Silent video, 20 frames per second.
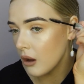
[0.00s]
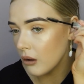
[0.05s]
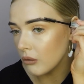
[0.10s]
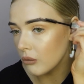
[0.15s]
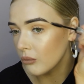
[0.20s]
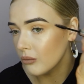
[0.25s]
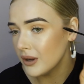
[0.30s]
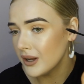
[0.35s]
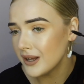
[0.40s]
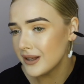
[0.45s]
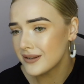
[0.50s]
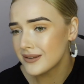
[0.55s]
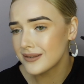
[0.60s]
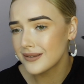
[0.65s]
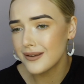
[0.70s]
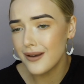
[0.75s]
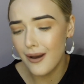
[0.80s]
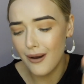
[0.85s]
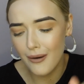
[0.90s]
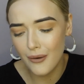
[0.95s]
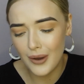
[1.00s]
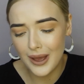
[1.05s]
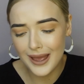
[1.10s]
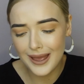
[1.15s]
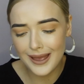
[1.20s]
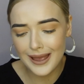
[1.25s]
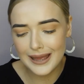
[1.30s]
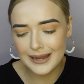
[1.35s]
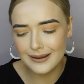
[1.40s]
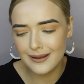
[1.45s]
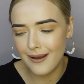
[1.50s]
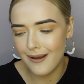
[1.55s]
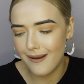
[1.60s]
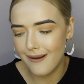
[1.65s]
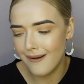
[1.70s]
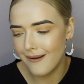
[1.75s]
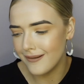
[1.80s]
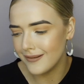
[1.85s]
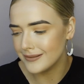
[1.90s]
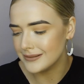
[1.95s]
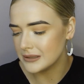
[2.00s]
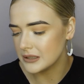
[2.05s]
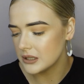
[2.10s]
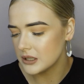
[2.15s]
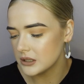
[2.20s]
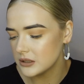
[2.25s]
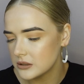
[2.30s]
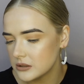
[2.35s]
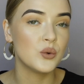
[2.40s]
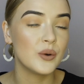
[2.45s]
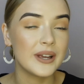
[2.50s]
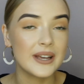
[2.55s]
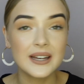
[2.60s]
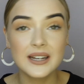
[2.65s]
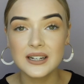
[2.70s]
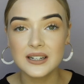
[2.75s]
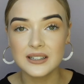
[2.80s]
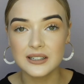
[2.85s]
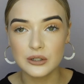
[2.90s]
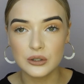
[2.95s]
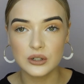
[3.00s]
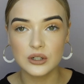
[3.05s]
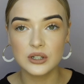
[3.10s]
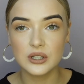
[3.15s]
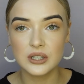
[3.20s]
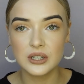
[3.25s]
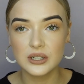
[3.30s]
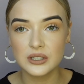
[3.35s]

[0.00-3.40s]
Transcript: what's going on? Quick look